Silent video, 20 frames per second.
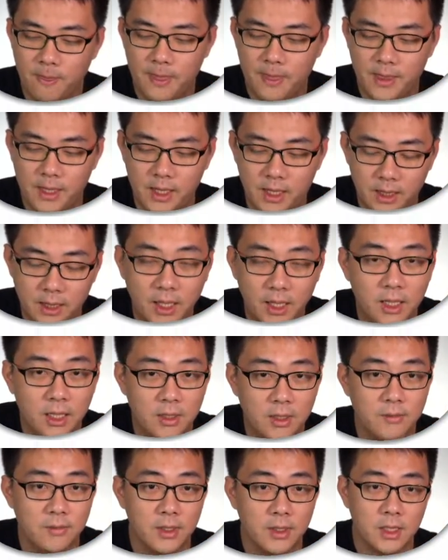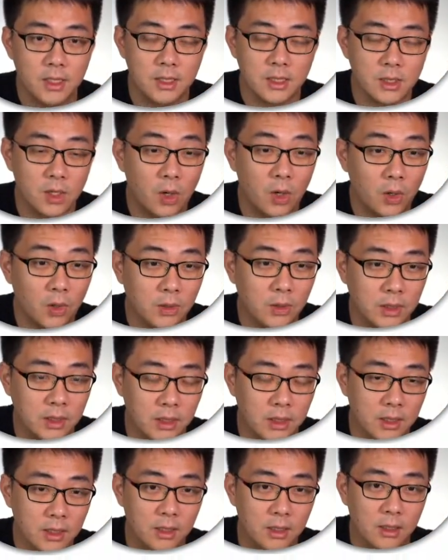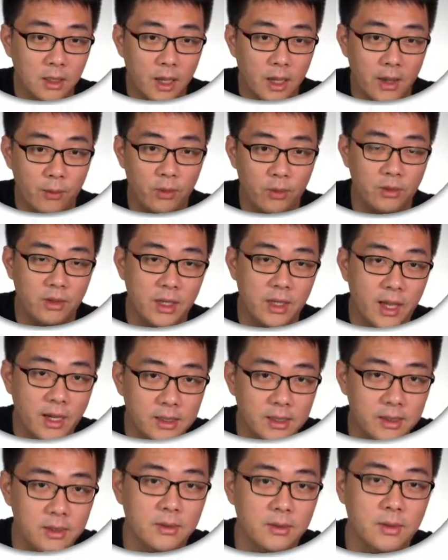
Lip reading: The negative is on with the x.